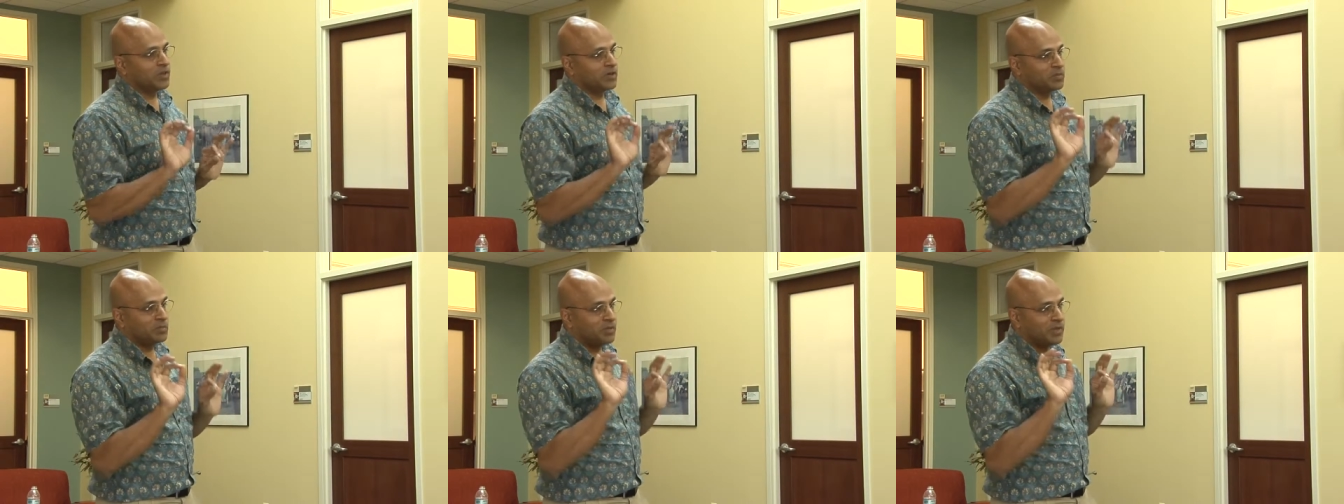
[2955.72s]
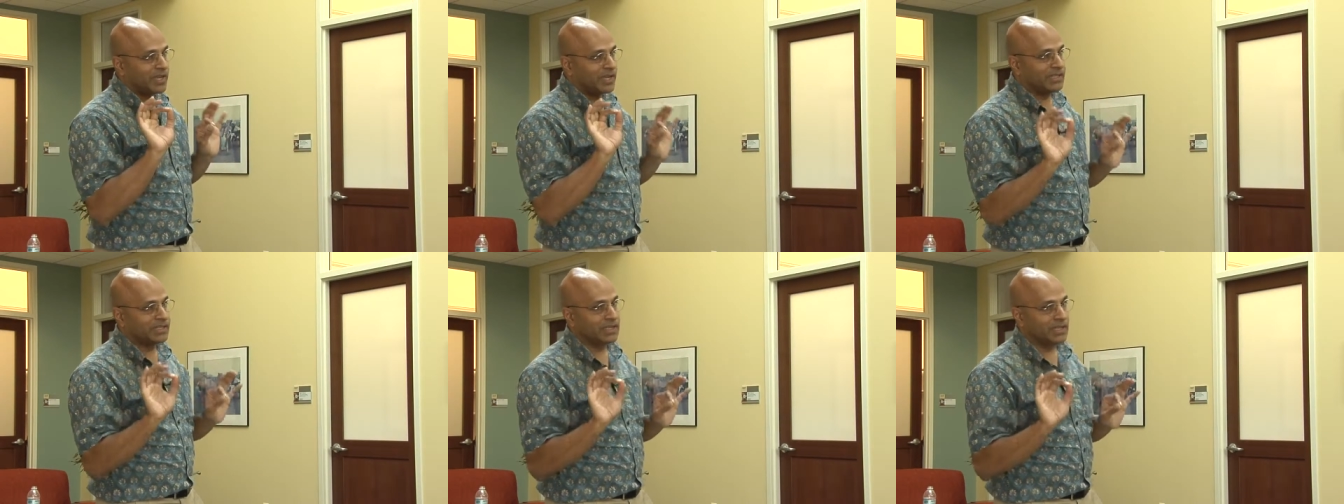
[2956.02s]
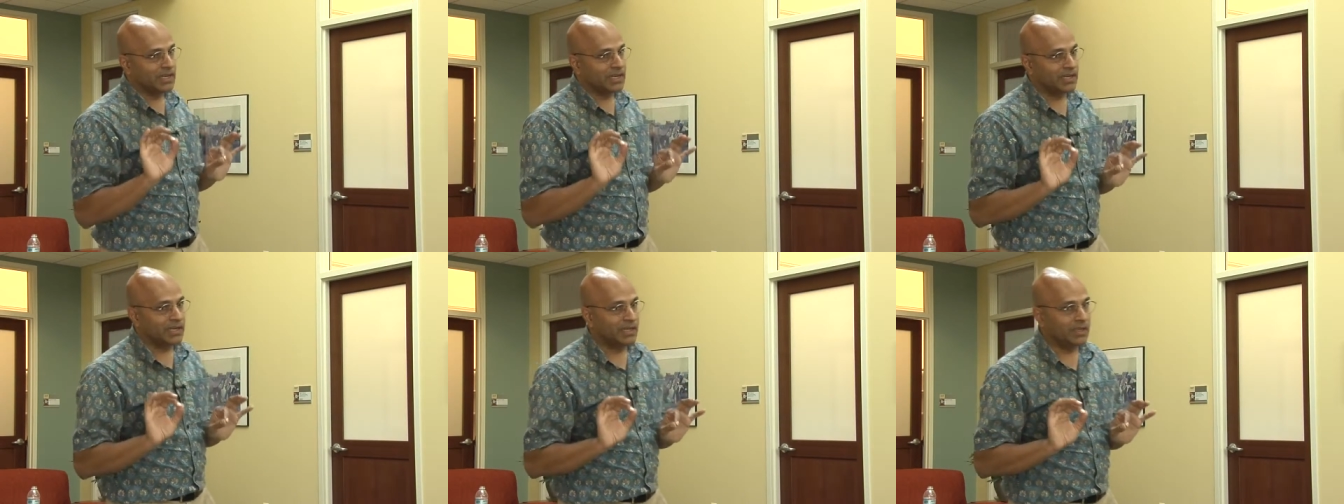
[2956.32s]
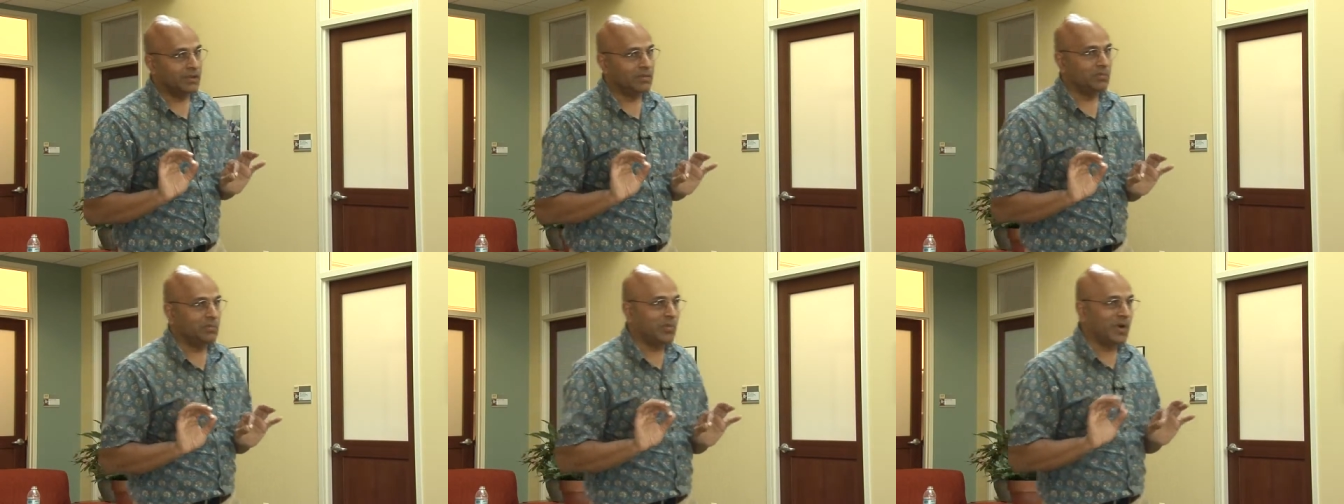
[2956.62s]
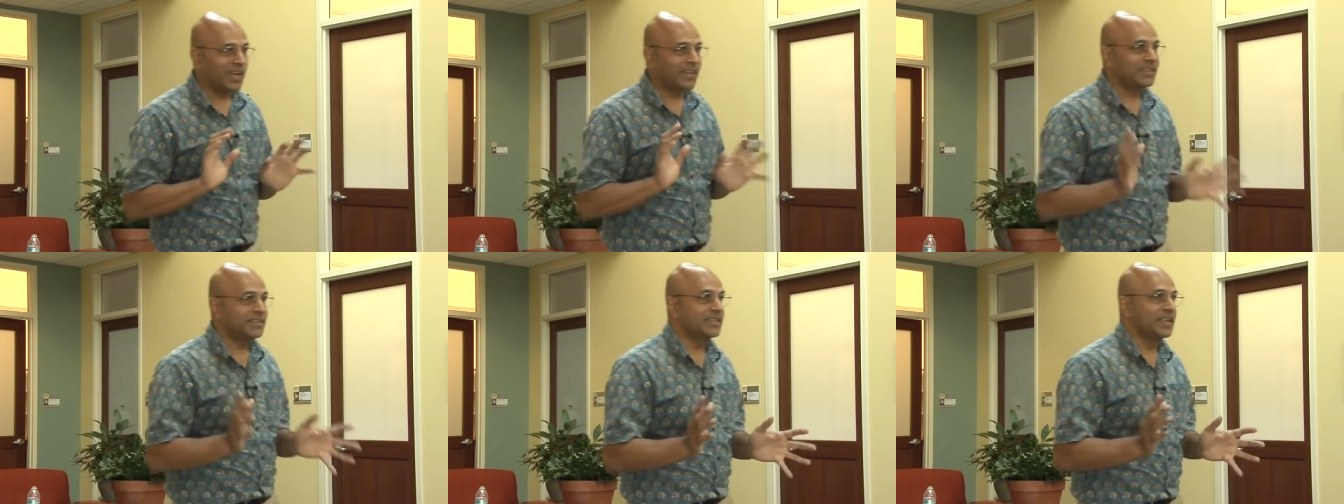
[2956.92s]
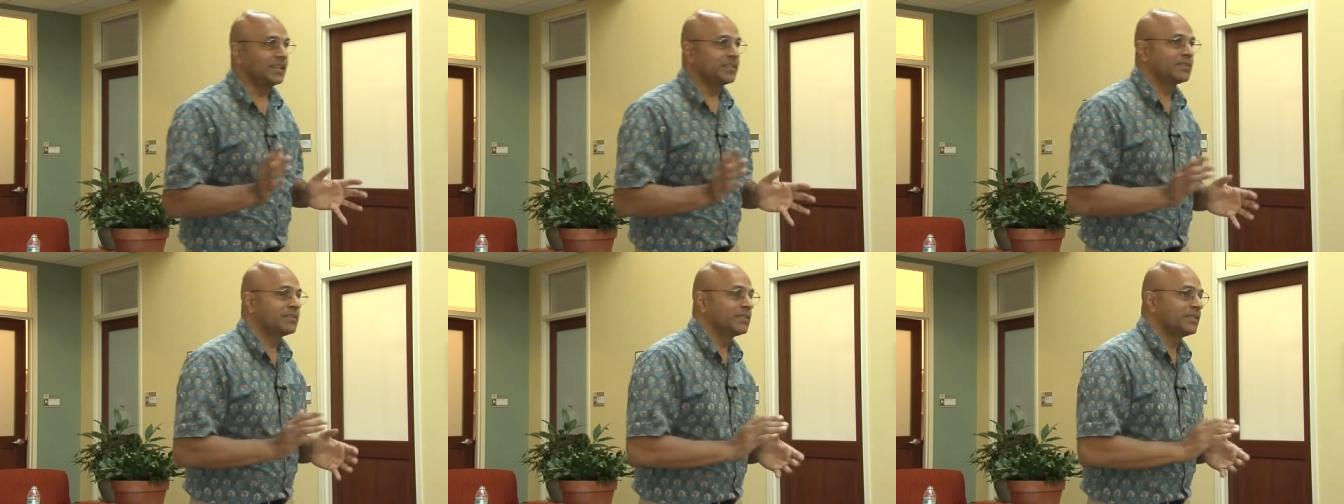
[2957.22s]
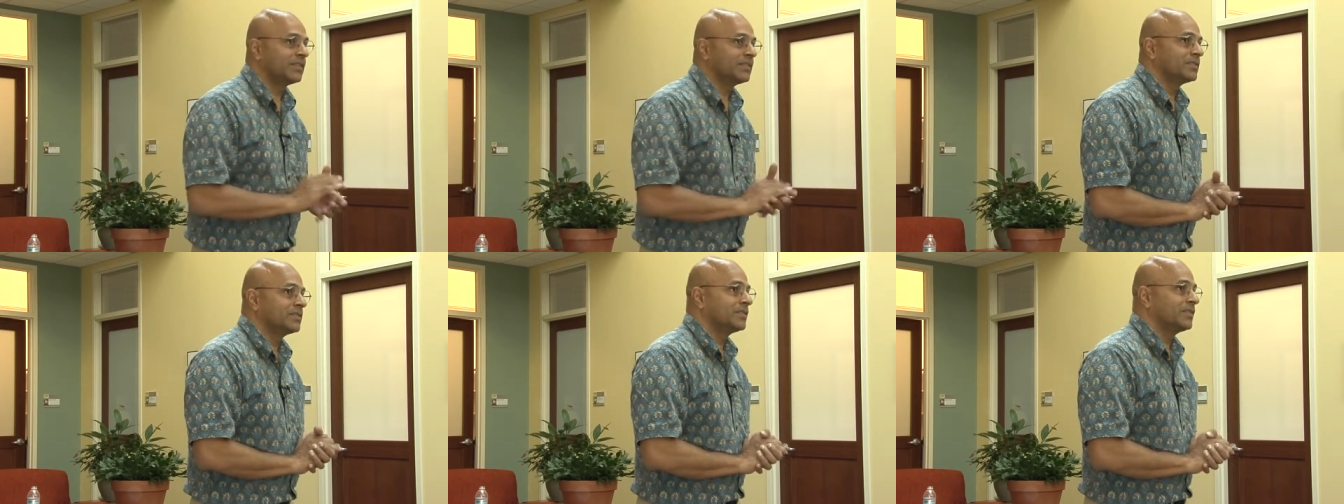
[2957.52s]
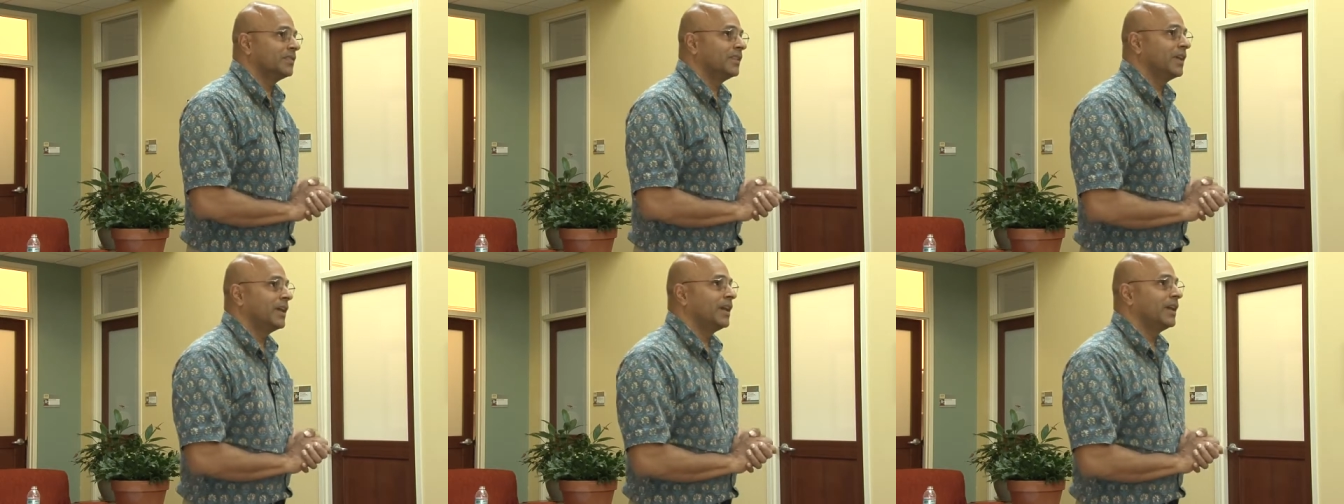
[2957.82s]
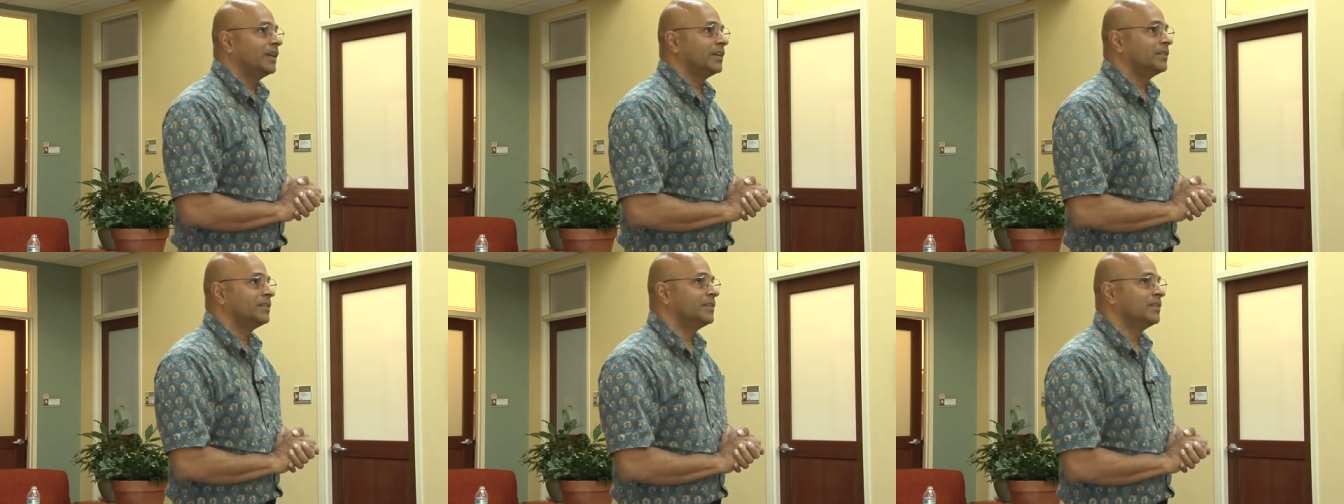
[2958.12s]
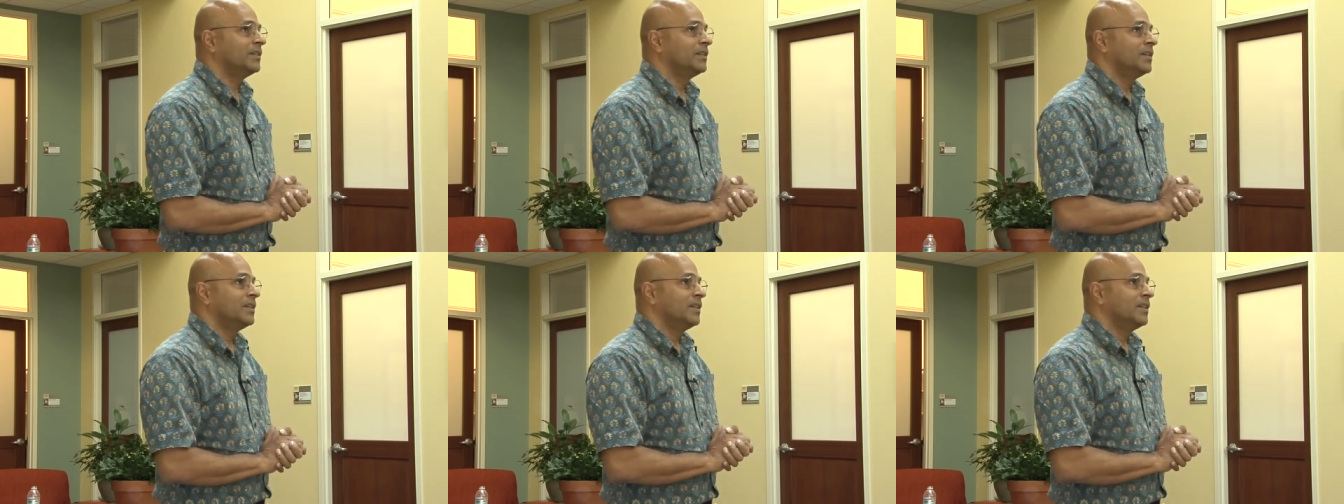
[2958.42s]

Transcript: but basically my sense is that